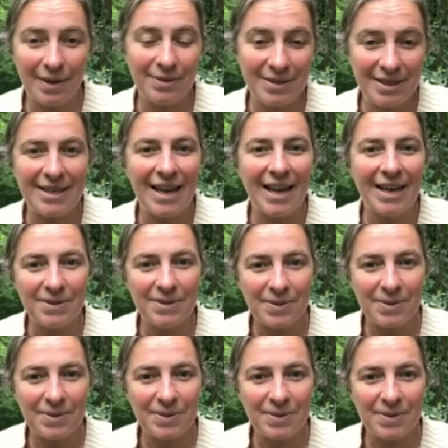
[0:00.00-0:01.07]

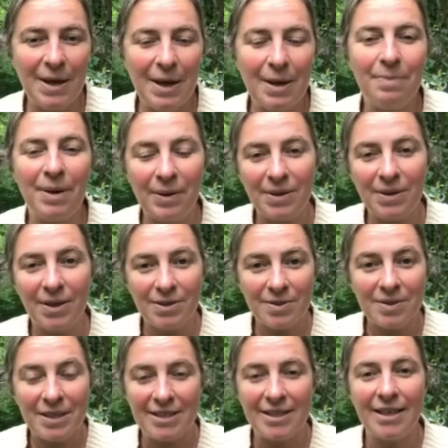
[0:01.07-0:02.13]
But I was also
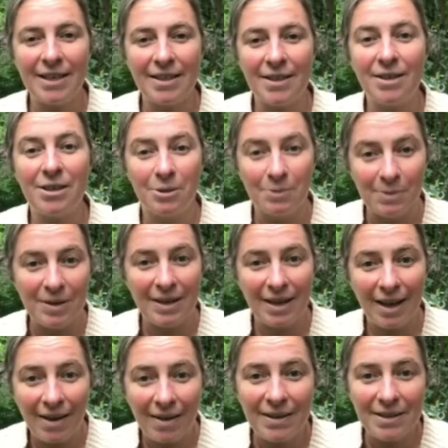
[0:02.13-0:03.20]
teaching at the community
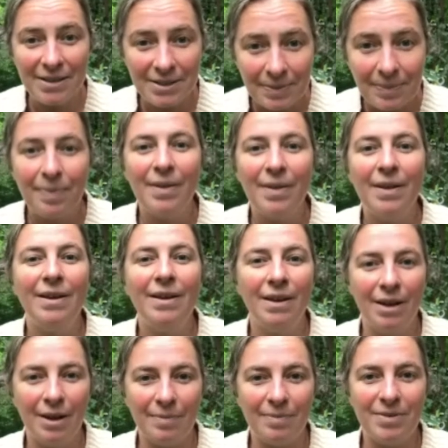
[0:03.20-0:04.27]
college.
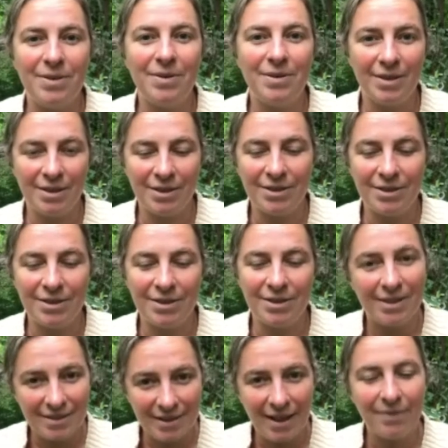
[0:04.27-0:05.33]
So at the
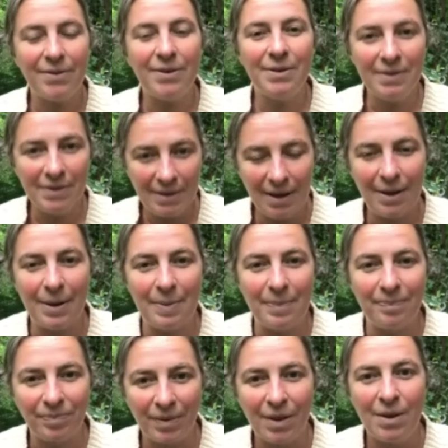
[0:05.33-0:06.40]
associate's level,
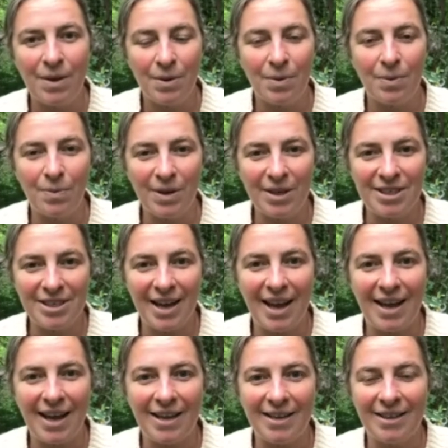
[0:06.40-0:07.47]
which
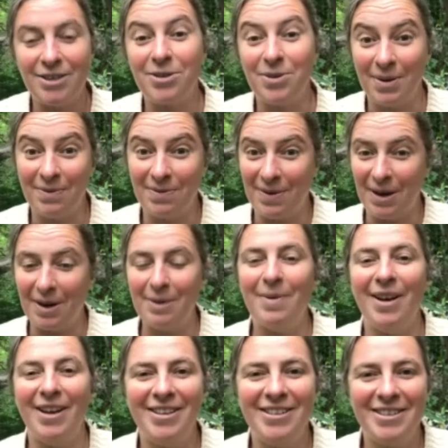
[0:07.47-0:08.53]
I enjoyed very
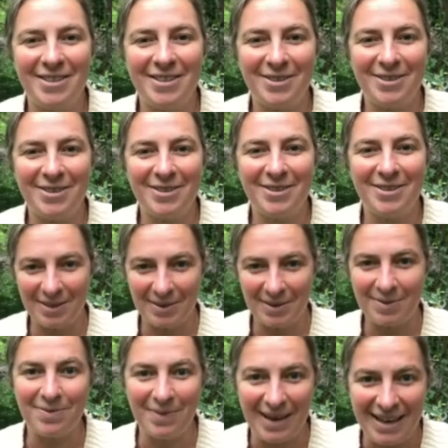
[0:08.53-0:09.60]
much. The students are
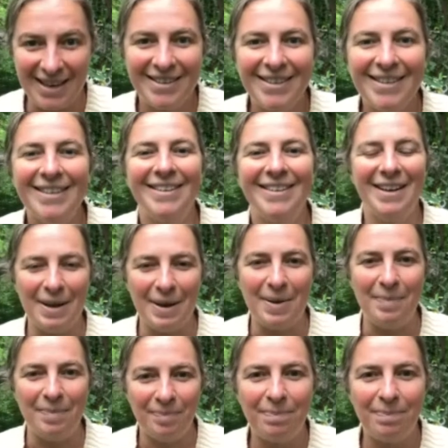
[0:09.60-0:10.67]
great.
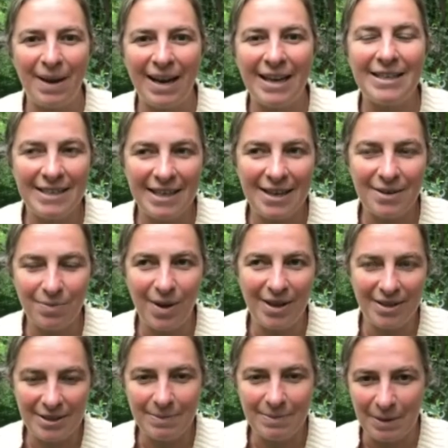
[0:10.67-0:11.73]
But I did
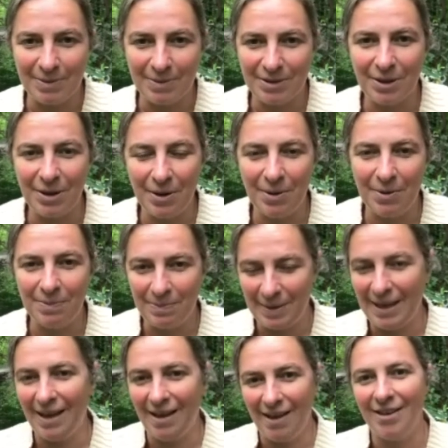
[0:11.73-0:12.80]
want to be able to go
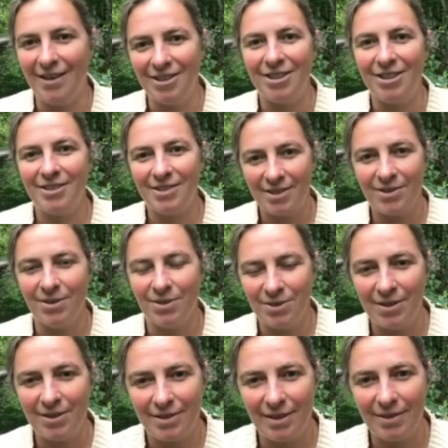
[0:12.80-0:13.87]
beyond just the
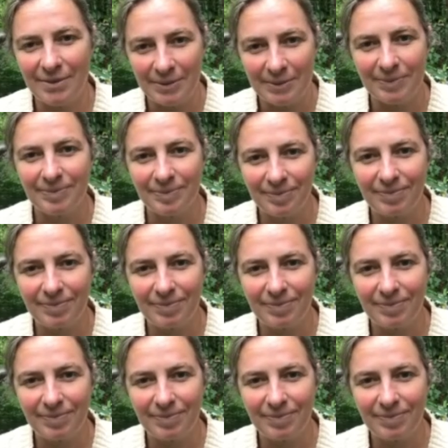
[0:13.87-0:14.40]
associate's level.